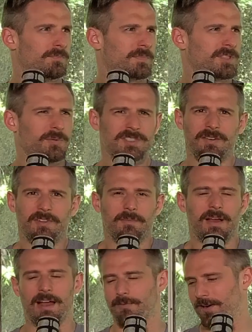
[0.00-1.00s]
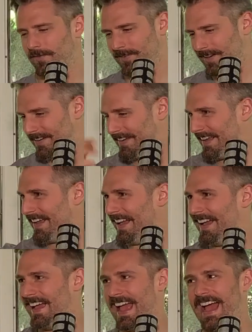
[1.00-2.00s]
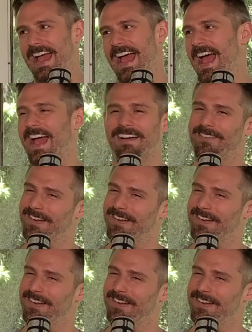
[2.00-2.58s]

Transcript: so she was even the ah whatever. Well, she, she's like